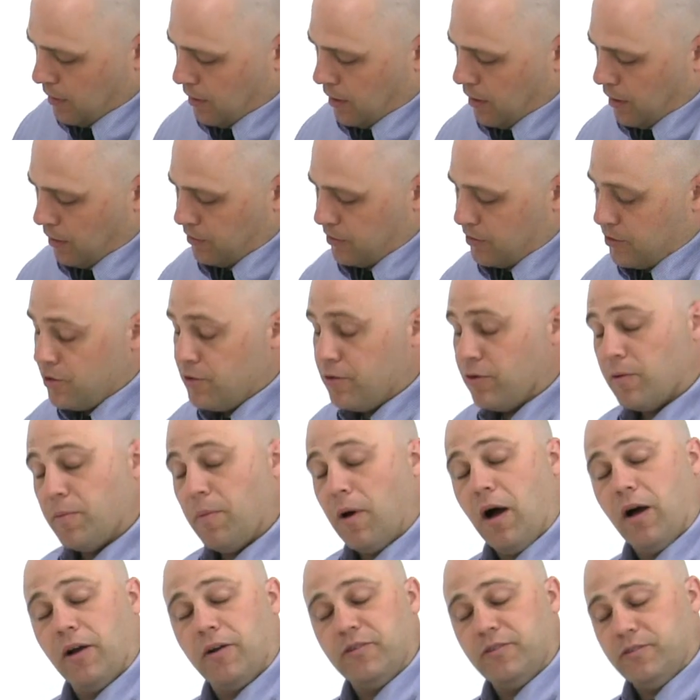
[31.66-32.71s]
On the newer
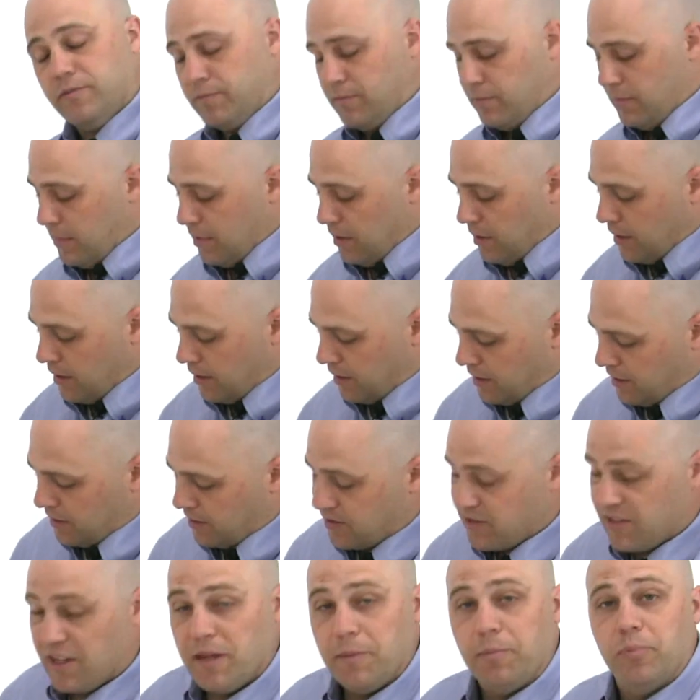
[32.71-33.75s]
model, it
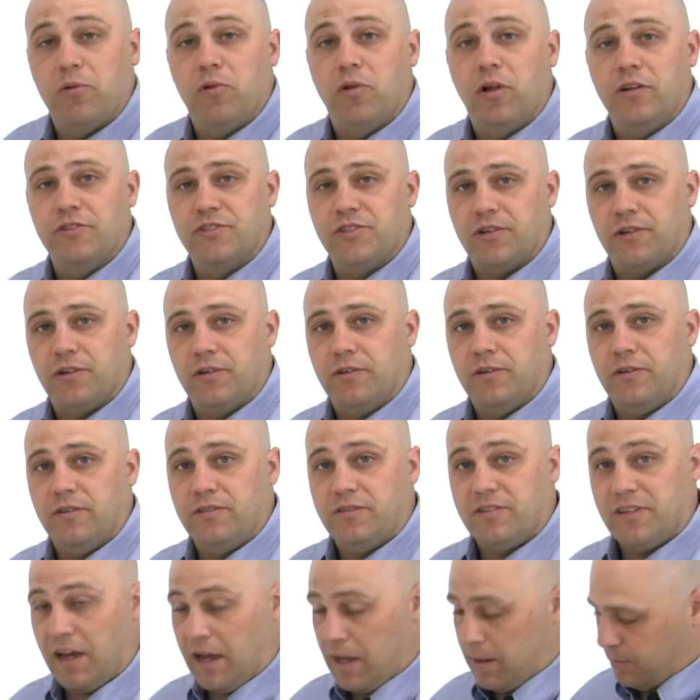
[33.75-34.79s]
is a plunger
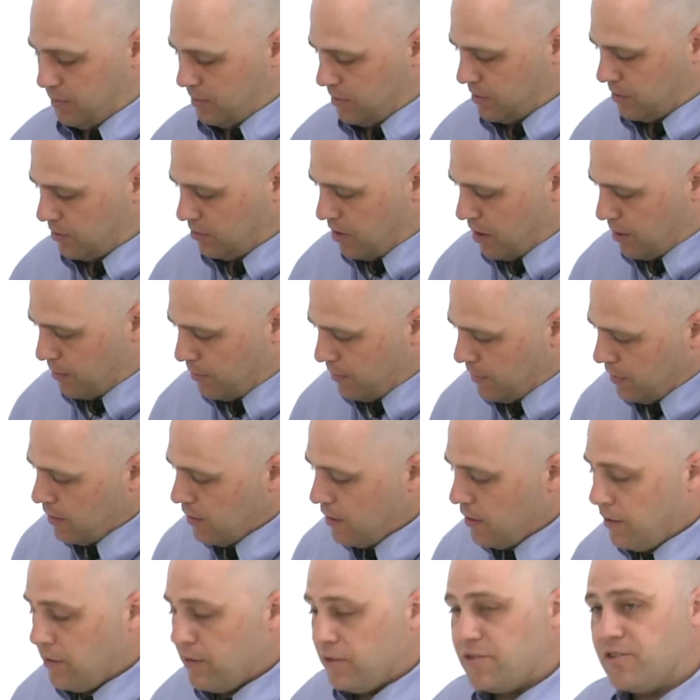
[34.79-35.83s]
type clip.
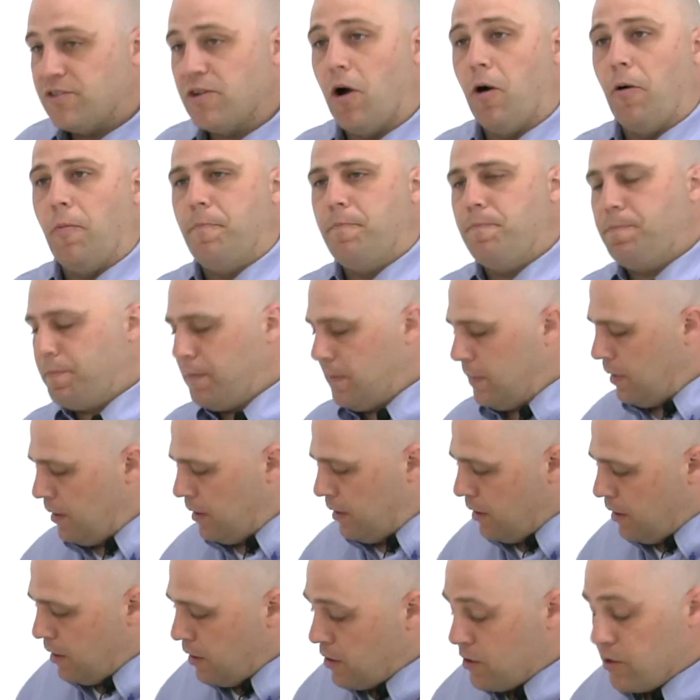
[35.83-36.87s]
So
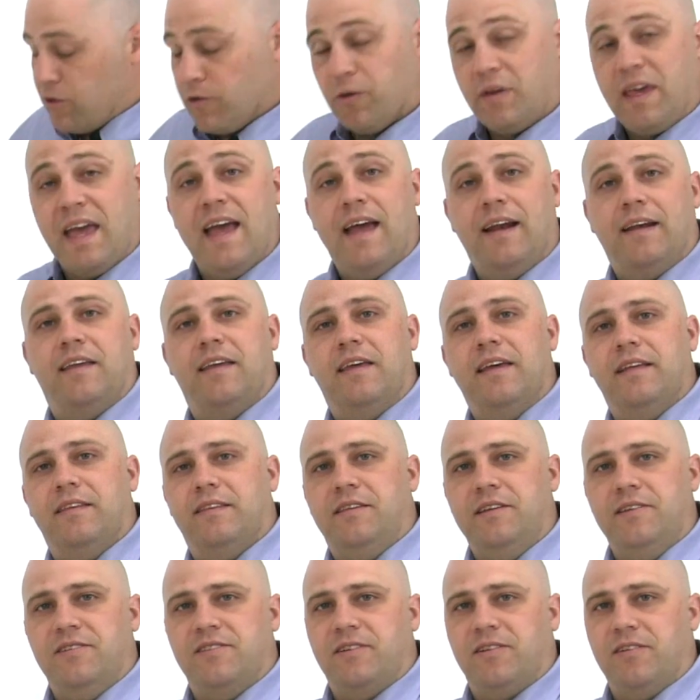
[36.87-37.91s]
you can't get
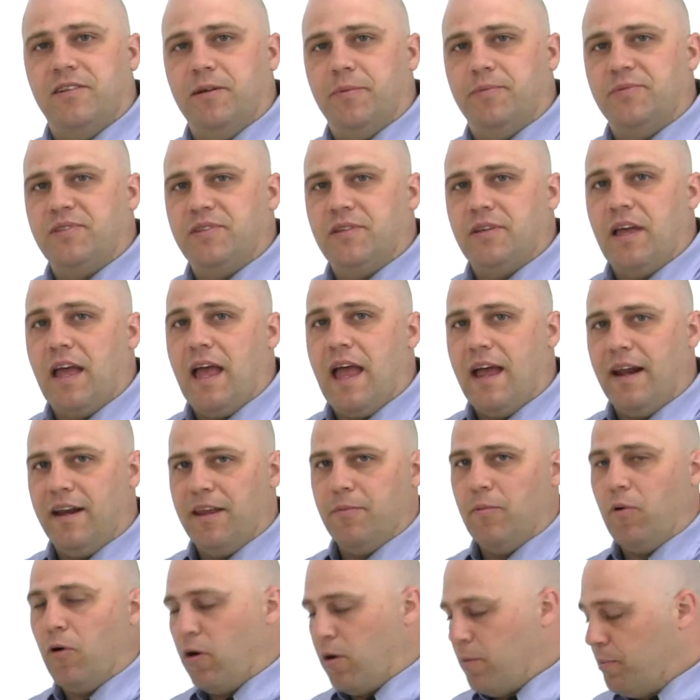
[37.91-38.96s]
these clips
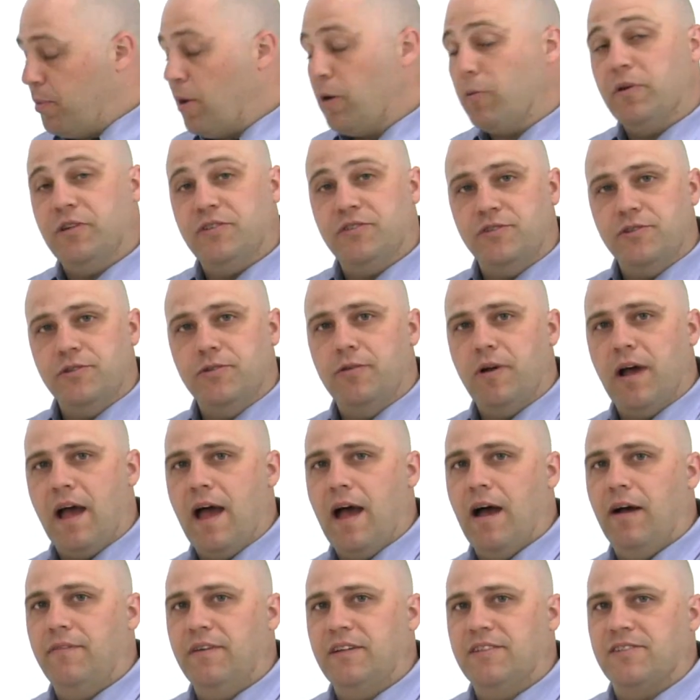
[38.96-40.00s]
anymore, but we do
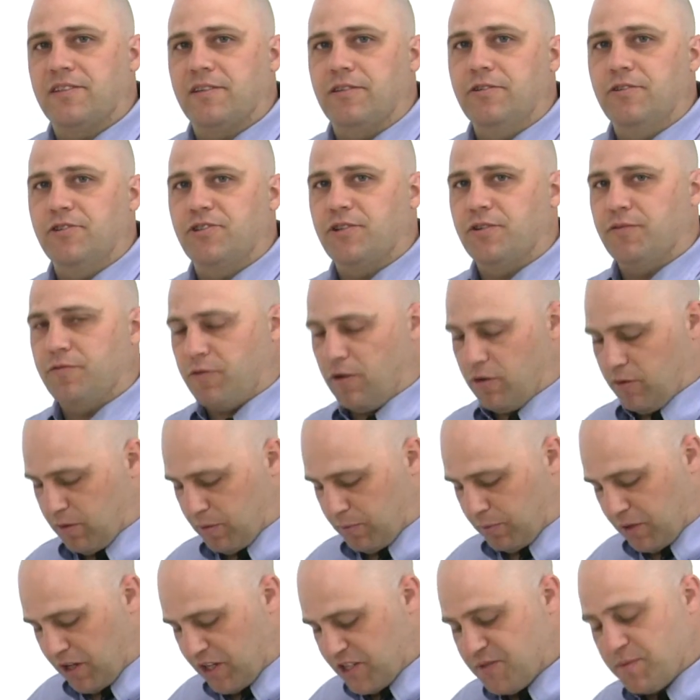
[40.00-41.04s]
have a solution for a
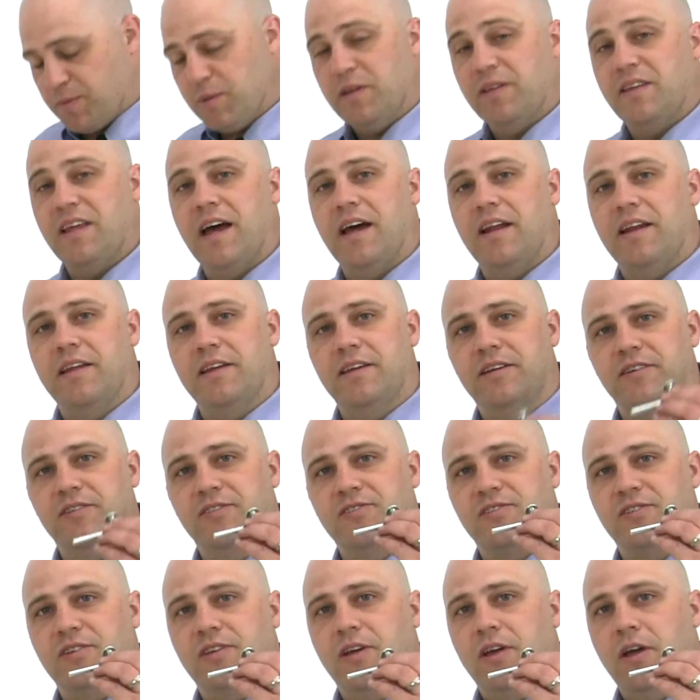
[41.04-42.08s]
replacement. That
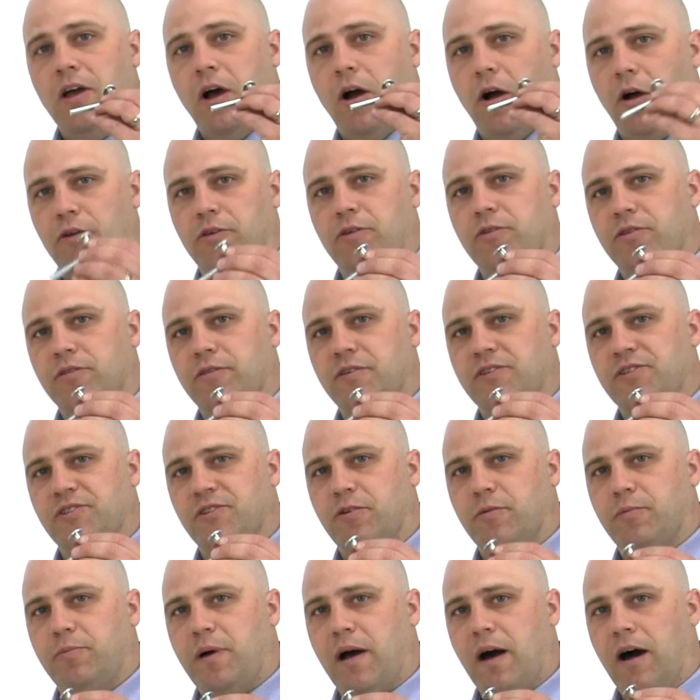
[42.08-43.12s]
is our
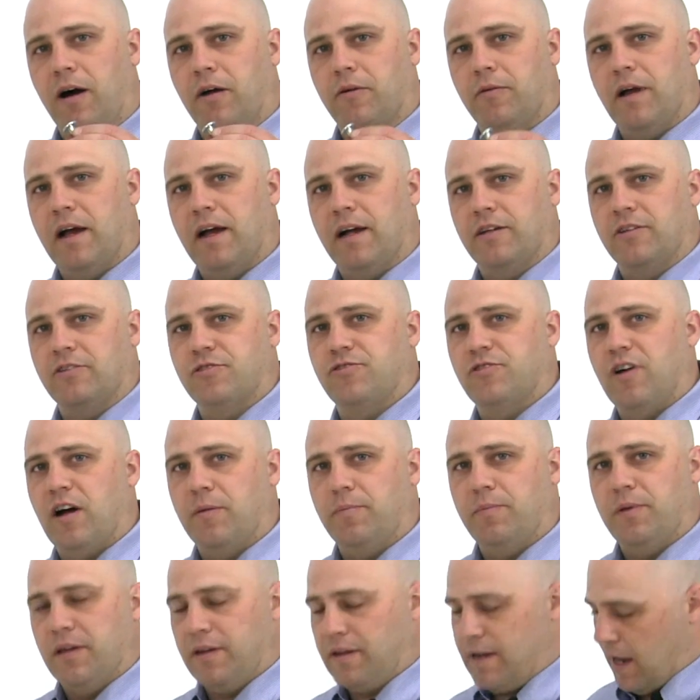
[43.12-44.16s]
universal pallet rack drop pin.